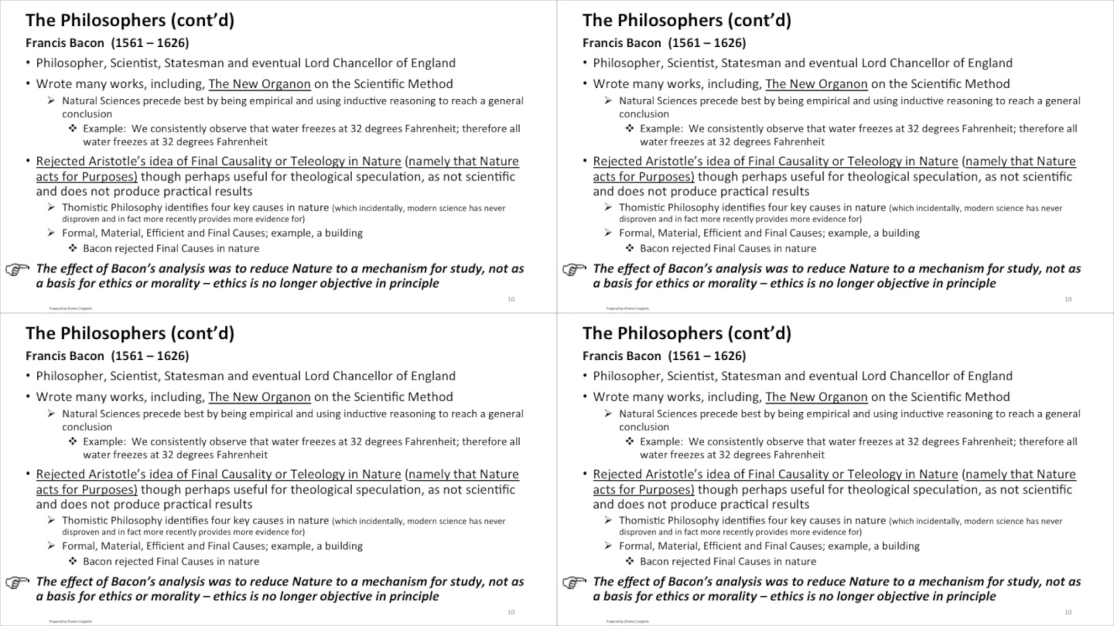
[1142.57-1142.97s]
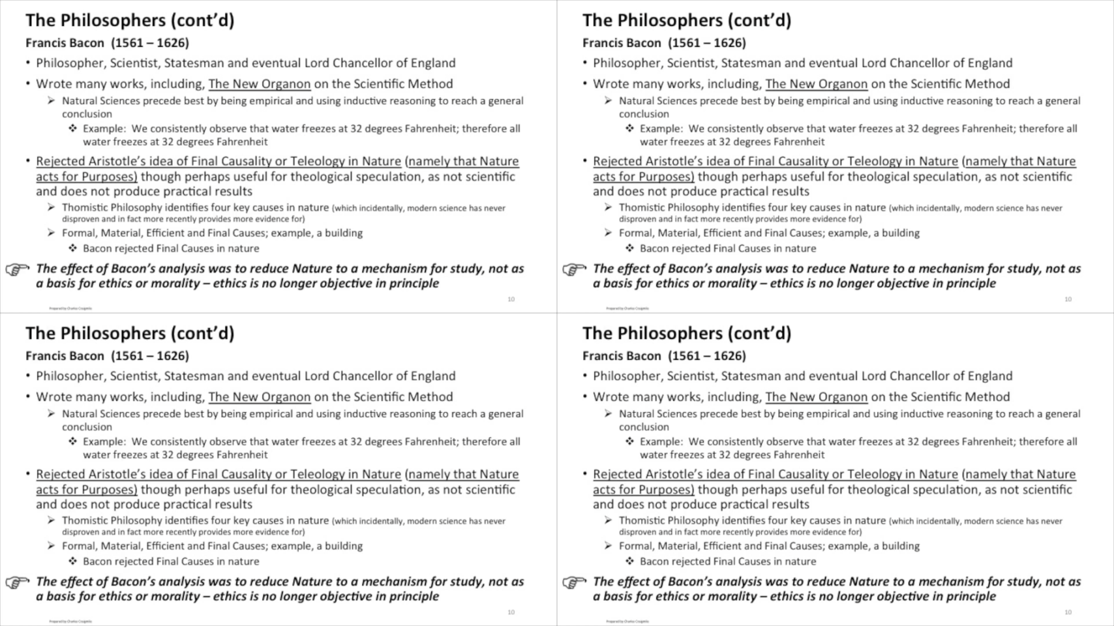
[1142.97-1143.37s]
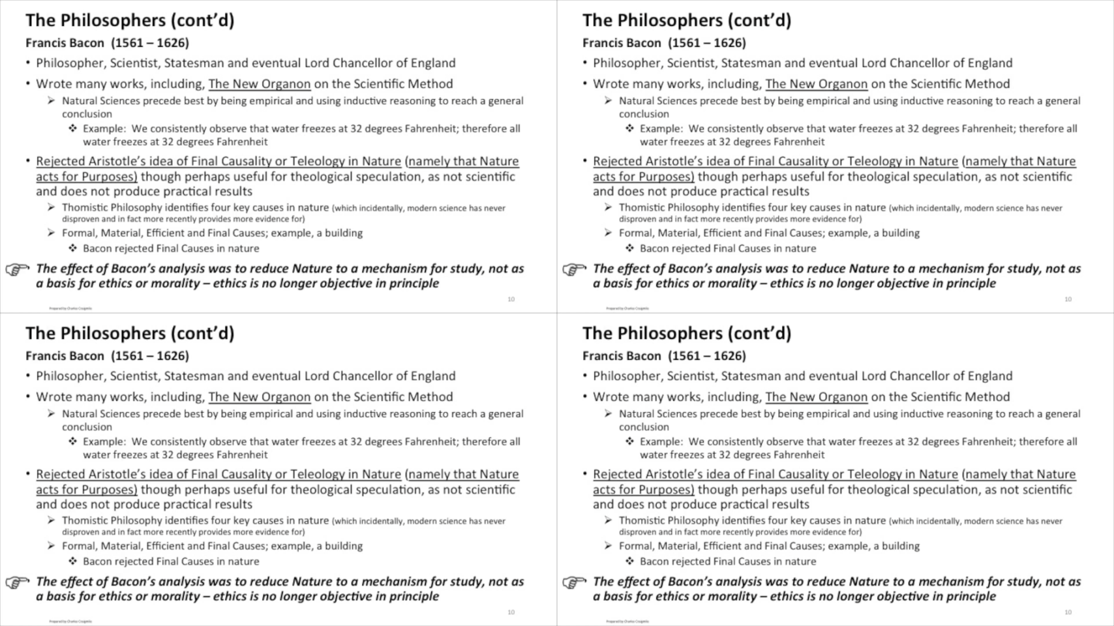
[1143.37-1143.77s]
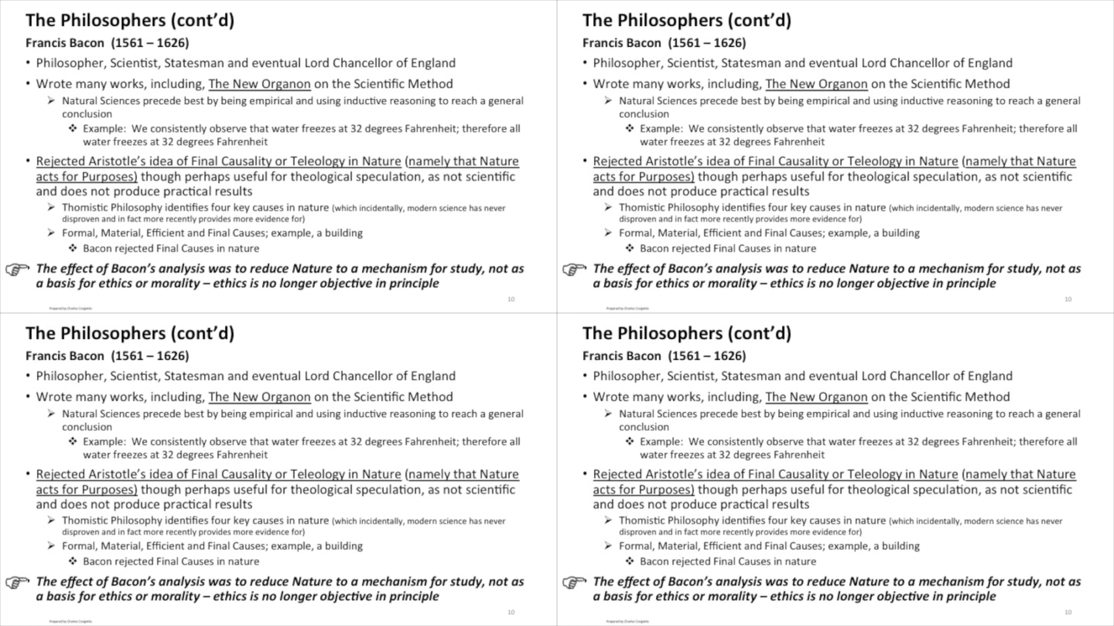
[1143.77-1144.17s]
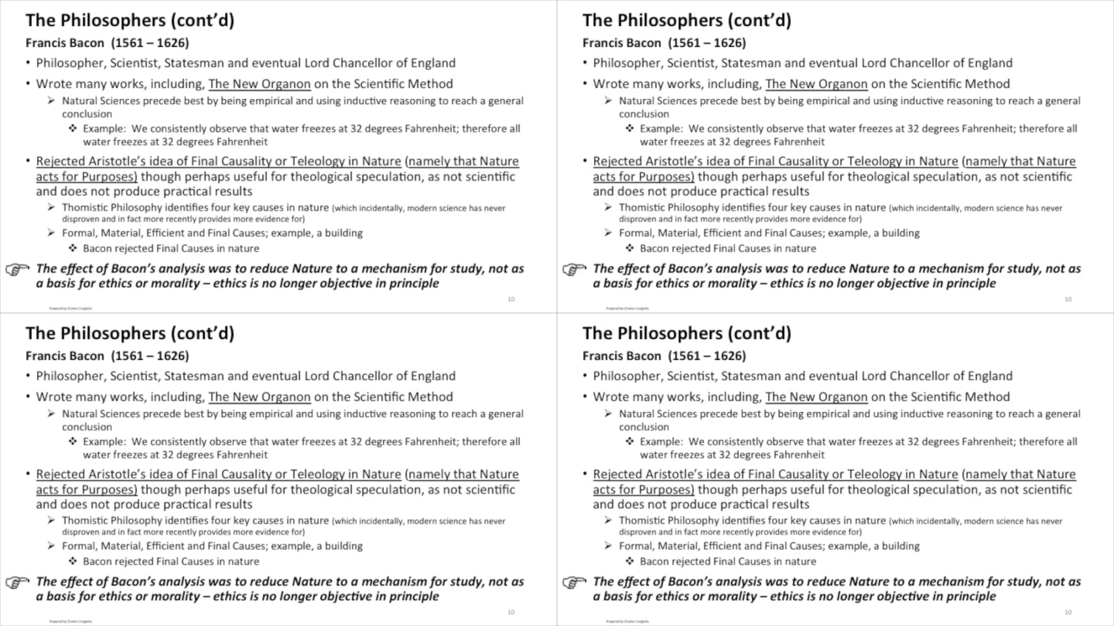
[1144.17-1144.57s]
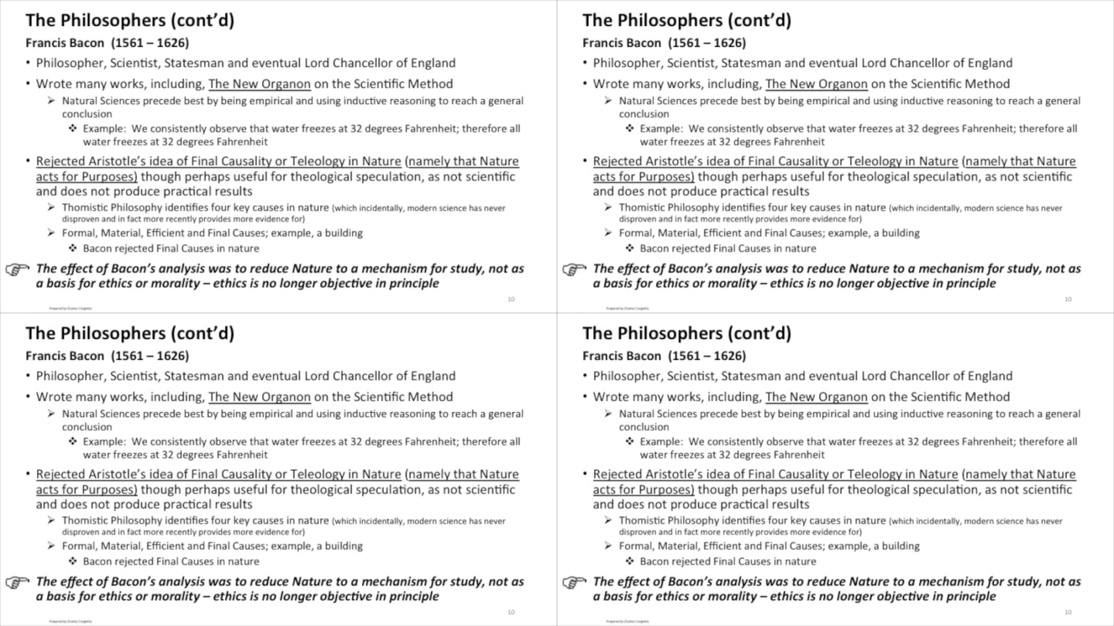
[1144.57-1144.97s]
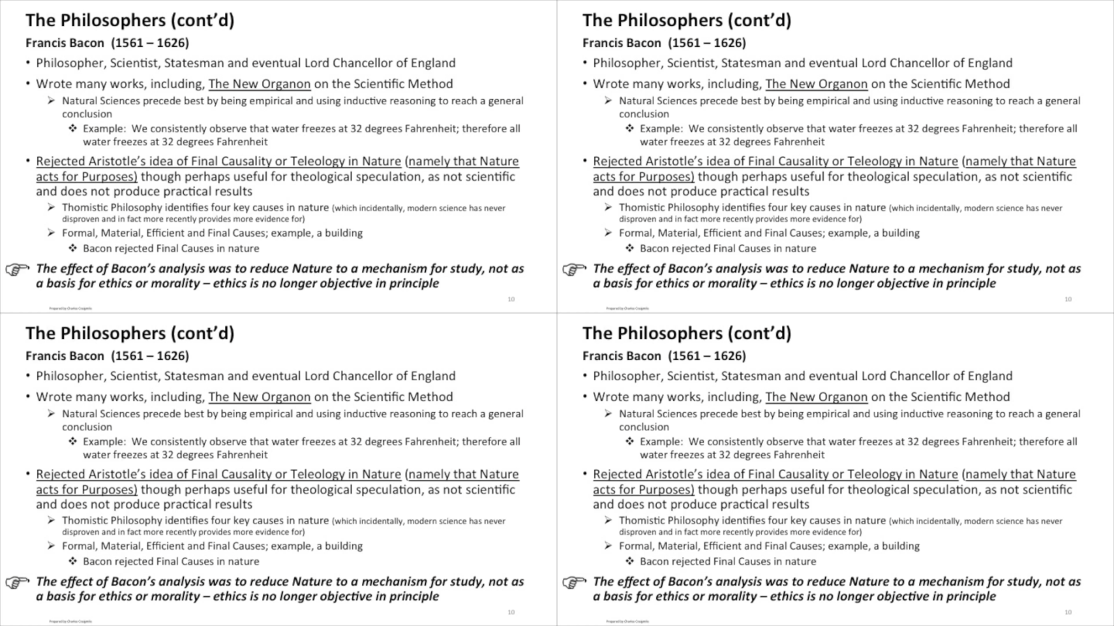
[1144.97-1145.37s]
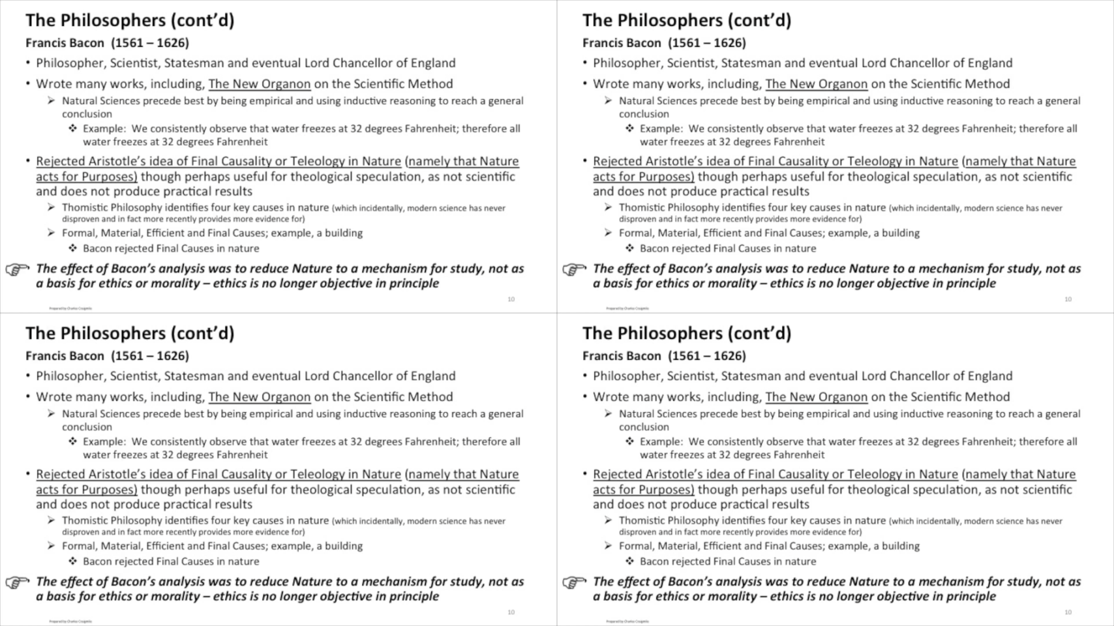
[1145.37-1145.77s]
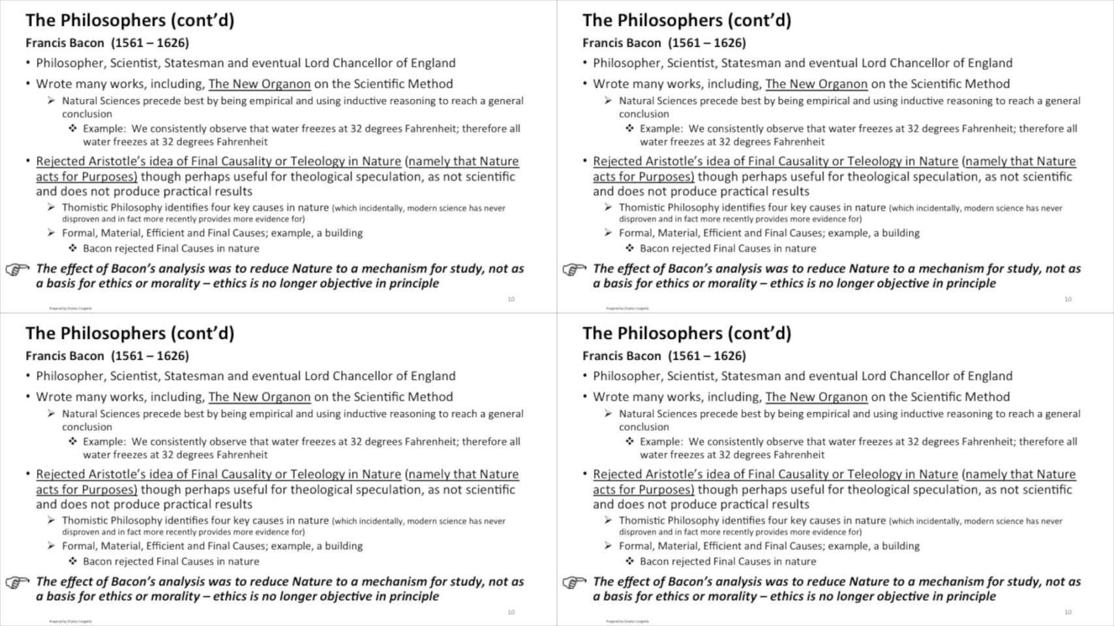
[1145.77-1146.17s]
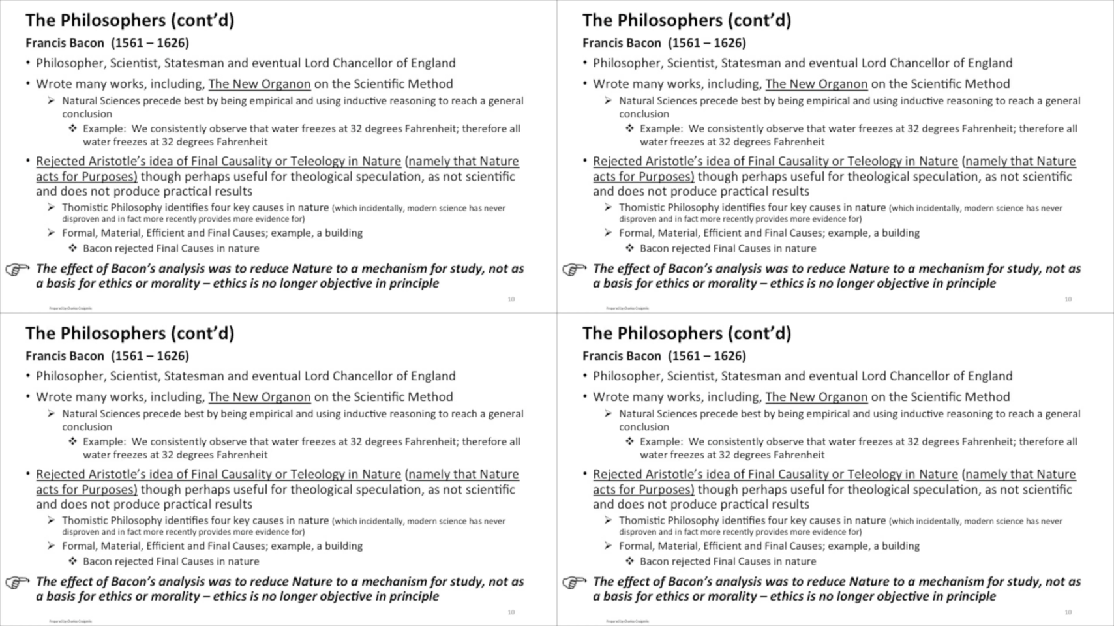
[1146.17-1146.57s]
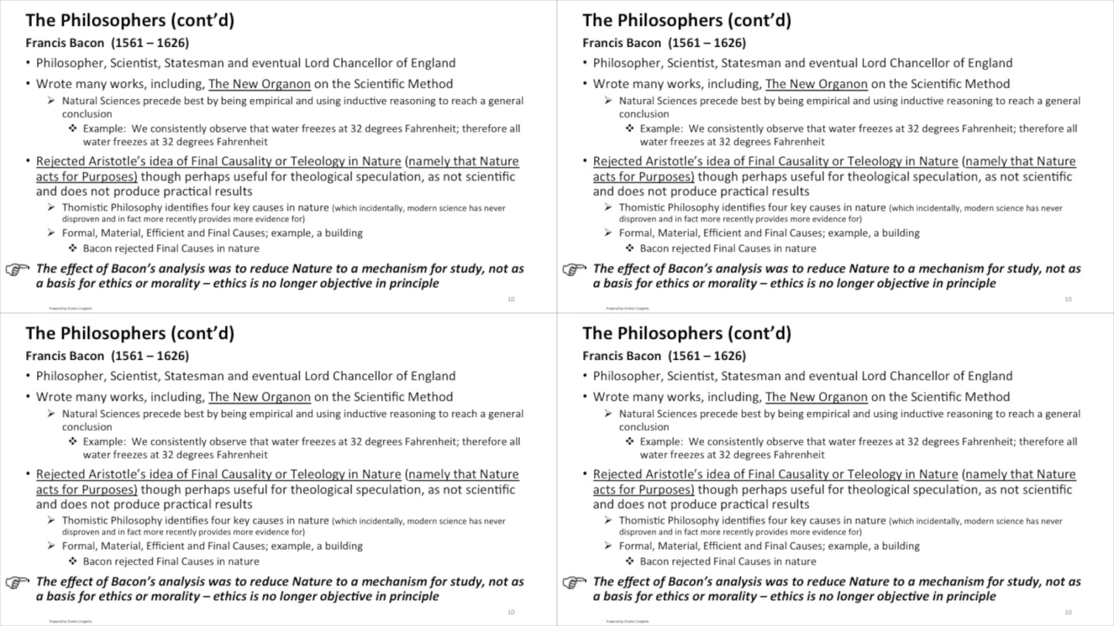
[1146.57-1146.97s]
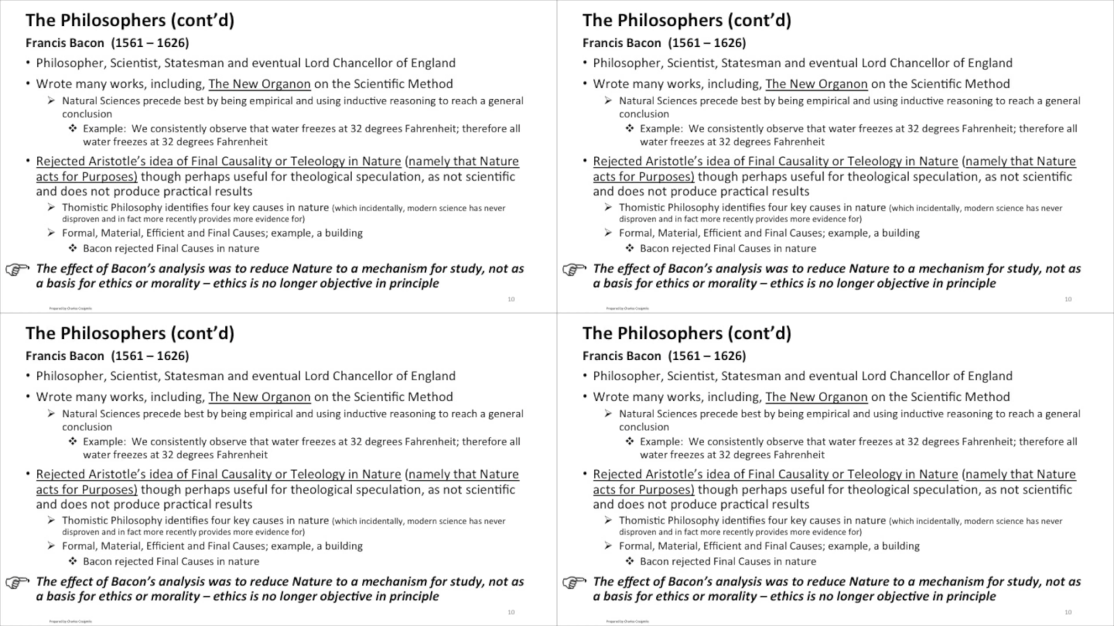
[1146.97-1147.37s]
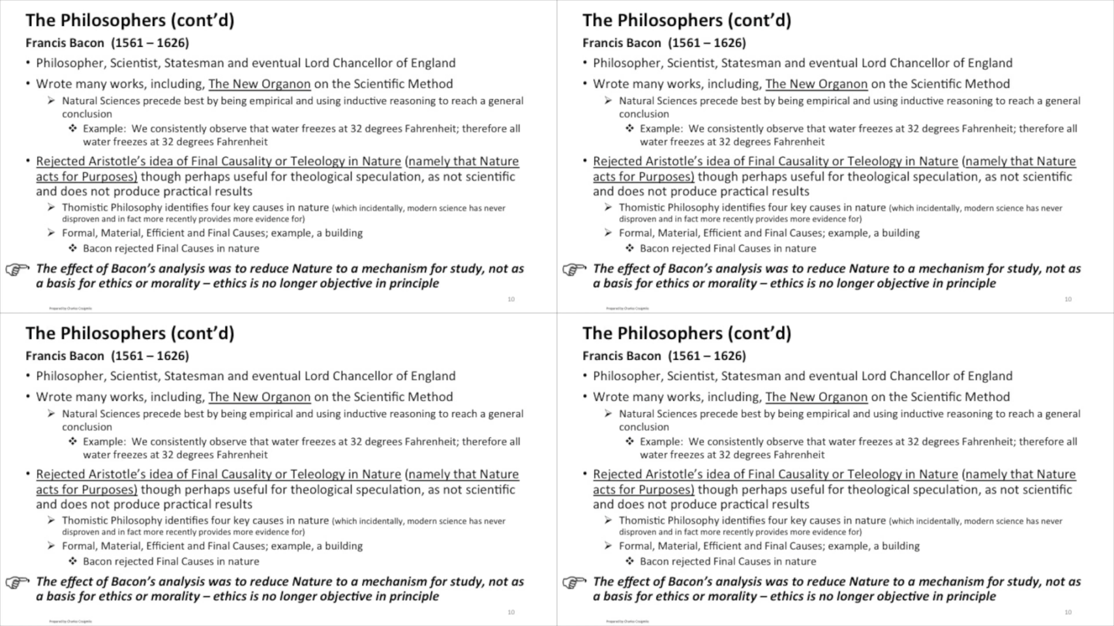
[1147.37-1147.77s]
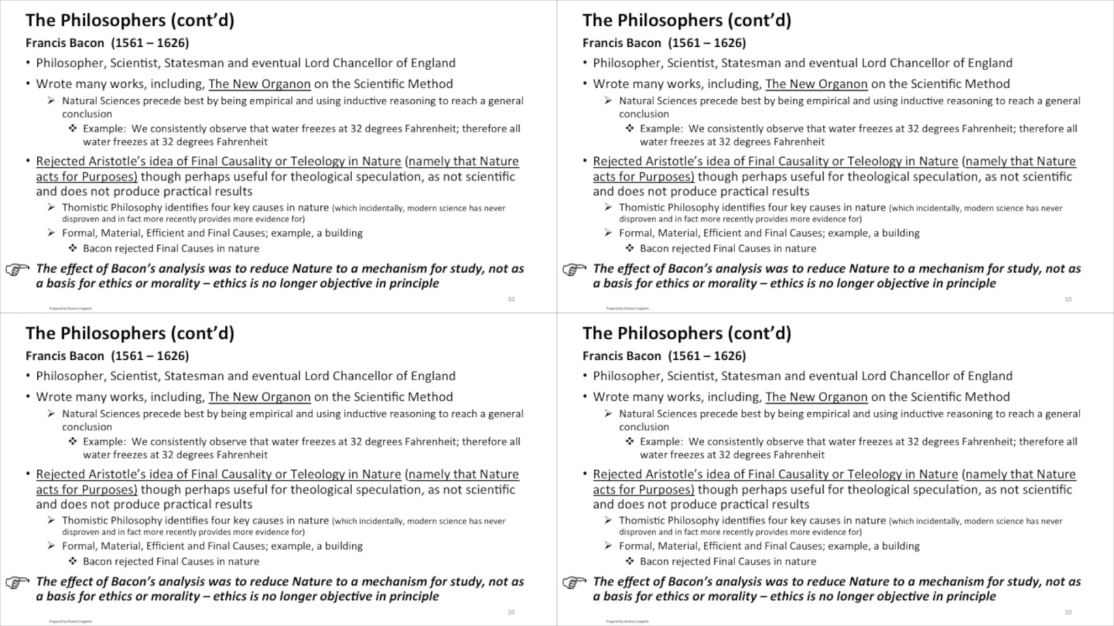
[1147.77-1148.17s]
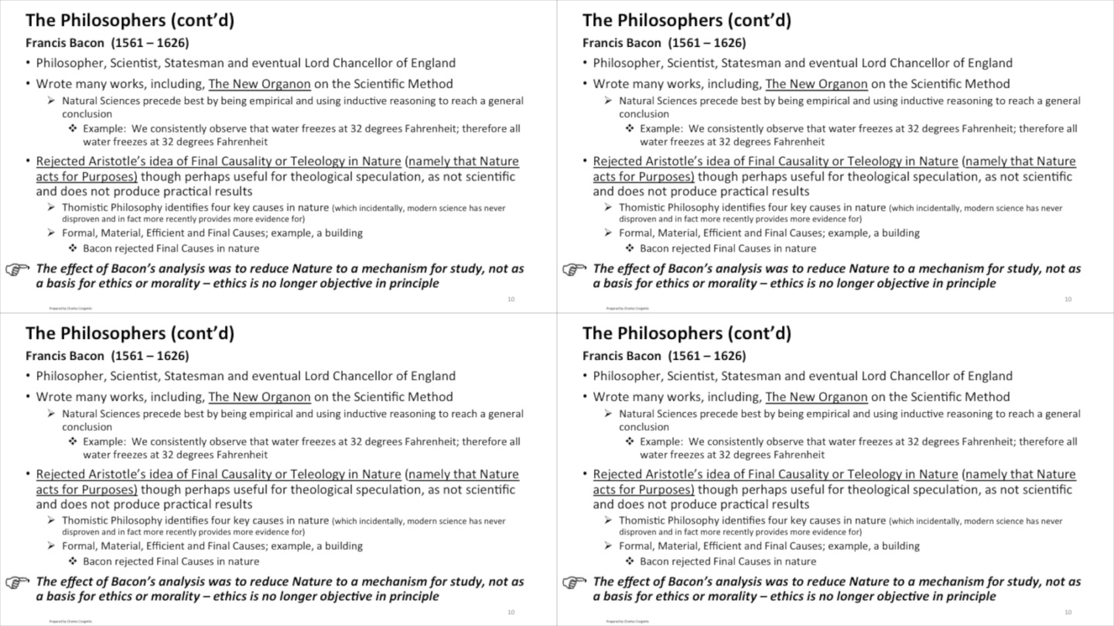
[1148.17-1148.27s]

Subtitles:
[unreadable: no face in view]